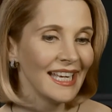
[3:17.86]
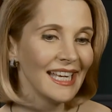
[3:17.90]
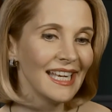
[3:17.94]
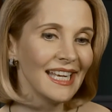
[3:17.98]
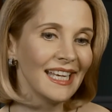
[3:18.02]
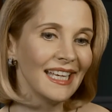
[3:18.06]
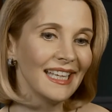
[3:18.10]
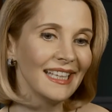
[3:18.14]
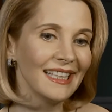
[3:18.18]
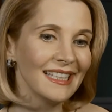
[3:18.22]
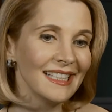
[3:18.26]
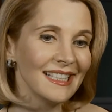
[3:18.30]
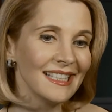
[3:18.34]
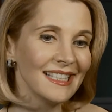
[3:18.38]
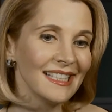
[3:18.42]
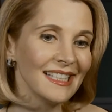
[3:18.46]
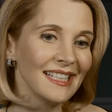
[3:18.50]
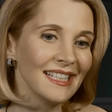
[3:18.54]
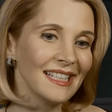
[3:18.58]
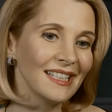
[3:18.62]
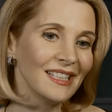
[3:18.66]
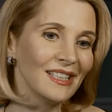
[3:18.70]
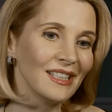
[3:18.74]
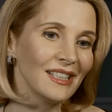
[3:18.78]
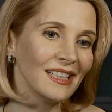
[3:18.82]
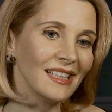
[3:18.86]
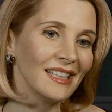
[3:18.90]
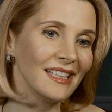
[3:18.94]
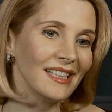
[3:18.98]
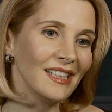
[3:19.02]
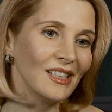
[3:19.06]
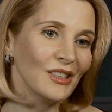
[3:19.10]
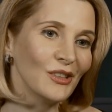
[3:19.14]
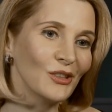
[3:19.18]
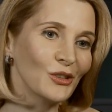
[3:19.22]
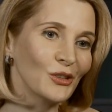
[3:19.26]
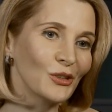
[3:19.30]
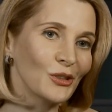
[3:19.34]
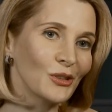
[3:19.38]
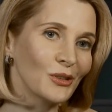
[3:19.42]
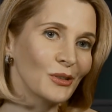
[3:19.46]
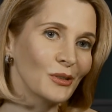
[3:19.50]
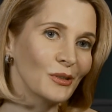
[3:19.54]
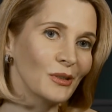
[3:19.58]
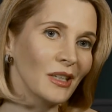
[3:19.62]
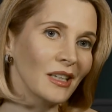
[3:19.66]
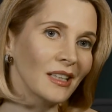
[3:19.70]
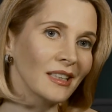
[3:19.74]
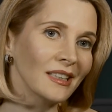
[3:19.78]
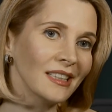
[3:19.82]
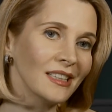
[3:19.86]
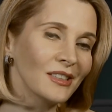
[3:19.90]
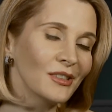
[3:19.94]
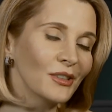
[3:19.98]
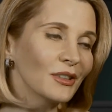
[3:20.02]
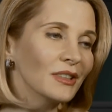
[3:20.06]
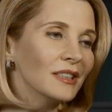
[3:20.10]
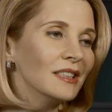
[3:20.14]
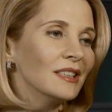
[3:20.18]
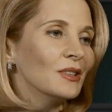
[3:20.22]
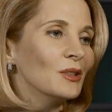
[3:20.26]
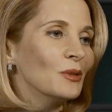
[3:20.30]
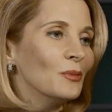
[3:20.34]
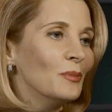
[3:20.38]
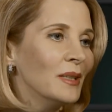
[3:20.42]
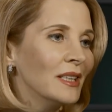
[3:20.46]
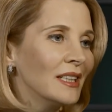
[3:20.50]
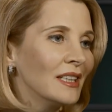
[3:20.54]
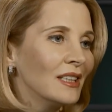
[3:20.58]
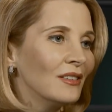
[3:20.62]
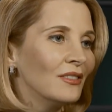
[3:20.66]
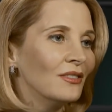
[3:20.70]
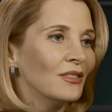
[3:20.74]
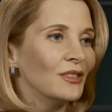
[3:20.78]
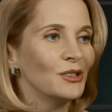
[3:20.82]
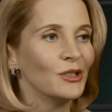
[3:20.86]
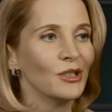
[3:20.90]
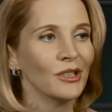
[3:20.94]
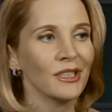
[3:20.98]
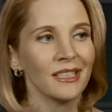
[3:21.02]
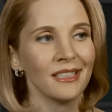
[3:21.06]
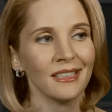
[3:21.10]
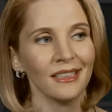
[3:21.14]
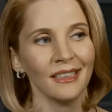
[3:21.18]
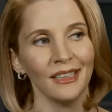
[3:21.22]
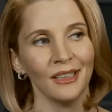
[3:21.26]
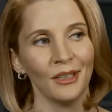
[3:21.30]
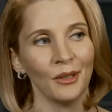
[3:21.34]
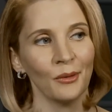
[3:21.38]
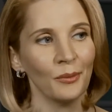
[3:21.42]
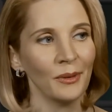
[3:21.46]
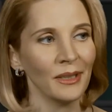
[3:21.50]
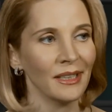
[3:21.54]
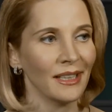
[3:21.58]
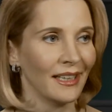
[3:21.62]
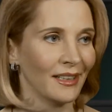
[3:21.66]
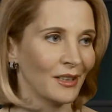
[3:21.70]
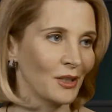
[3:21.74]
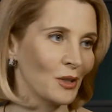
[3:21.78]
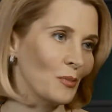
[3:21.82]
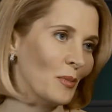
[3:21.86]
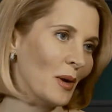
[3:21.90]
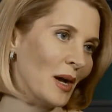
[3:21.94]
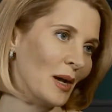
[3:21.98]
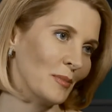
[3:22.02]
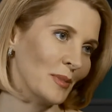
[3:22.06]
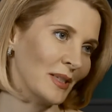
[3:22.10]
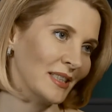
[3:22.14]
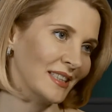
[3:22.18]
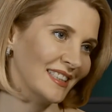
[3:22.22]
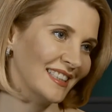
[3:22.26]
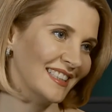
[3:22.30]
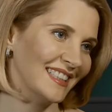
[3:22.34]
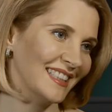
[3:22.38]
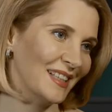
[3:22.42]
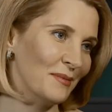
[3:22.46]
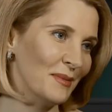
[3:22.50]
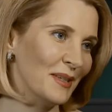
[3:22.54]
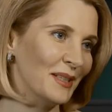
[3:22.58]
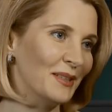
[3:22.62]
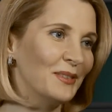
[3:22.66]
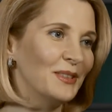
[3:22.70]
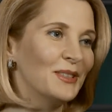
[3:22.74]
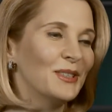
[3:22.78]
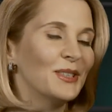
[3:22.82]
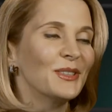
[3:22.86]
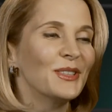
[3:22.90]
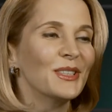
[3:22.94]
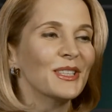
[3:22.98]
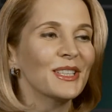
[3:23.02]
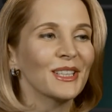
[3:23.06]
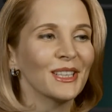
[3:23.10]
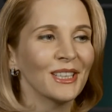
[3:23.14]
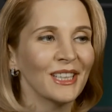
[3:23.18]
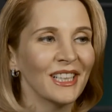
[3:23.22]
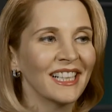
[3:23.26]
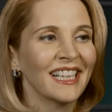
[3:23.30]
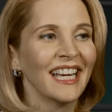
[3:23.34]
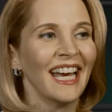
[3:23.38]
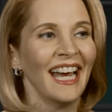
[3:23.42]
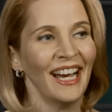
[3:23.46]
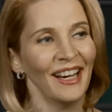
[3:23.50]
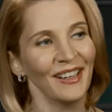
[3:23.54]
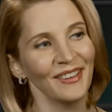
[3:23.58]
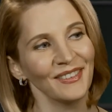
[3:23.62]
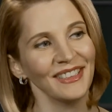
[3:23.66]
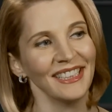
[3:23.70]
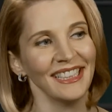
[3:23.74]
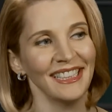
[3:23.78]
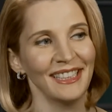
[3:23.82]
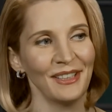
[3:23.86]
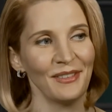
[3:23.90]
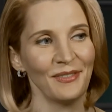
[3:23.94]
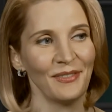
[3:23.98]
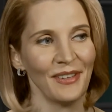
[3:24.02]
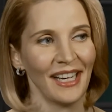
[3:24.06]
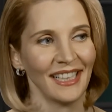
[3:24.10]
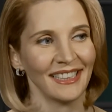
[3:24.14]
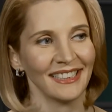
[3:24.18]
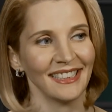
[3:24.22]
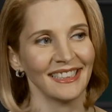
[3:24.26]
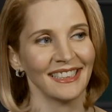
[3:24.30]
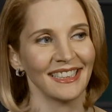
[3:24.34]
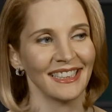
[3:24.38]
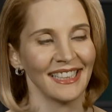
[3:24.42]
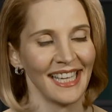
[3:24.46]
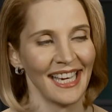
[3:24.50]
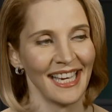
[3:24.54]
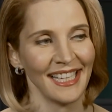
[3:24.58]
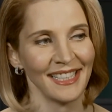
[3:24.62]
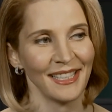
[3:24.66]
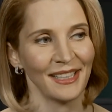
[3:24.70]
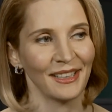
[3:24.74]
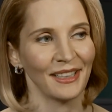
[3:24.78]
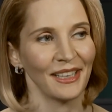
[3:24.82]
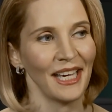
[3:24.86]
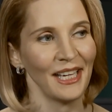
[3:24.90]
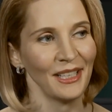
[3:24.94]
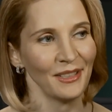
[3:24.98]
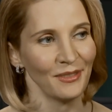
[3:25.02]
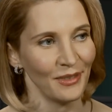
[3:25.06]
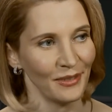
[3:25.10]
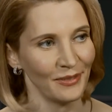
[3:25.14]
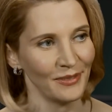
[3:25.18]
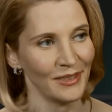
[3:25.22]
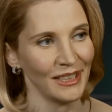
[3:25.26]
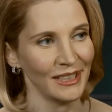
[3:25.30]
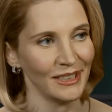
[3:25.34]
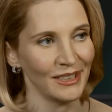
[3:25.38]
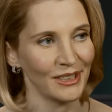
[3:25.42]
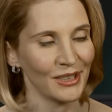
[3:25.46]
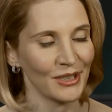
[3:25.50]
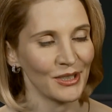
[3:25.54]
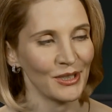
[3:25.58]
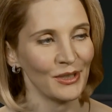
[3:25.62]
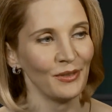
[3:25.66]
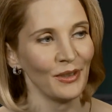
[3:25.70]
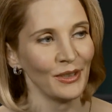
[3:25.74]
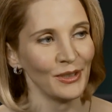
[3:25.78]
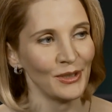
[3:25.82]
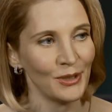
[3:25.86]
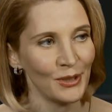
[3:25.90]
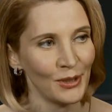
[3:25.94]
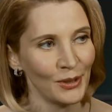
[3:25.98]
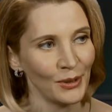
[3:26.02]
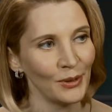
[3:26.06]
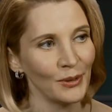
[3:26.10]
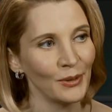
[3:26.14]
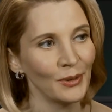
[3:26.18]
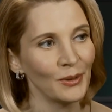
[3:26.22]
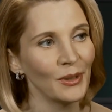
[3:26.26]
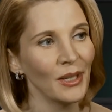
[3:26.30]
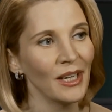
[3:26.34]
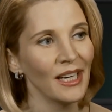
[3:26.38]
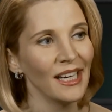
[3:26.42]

Is there a little bit of just, we like Obama? I mean, did you just luck out in the fact that in the last 15 years, you've had two